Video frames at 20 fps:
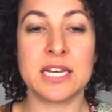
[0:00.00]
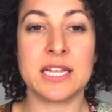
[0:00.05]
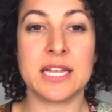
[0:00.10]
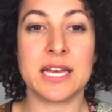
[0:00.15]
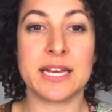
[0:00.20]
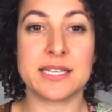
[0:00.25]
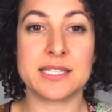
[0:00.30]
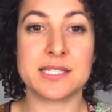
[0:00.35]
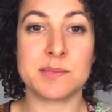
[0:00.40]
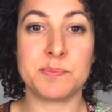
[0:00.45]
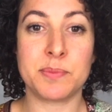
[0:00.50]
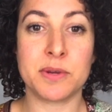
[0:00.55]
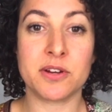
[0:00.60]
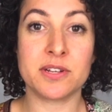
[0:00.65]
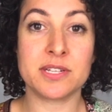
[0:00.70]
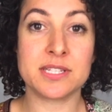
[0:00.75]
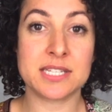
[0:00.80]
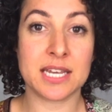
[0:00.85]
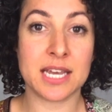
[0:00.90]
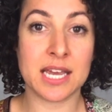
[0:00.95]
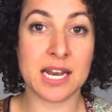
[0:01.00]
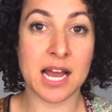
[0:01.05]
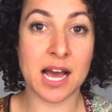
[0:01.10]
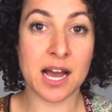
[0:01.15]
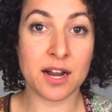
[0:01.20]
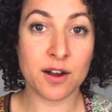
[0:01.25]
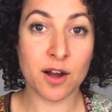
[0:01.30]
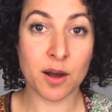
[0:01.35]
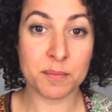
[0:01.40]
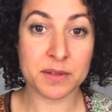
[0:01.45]
experiencing an
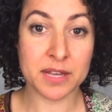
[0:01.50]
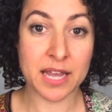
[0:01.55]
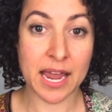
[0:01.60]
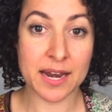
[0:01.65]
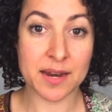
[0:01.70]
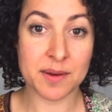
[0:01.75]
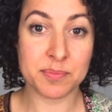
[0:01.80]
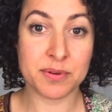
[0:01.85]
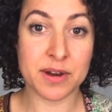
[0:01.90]
uncomplicated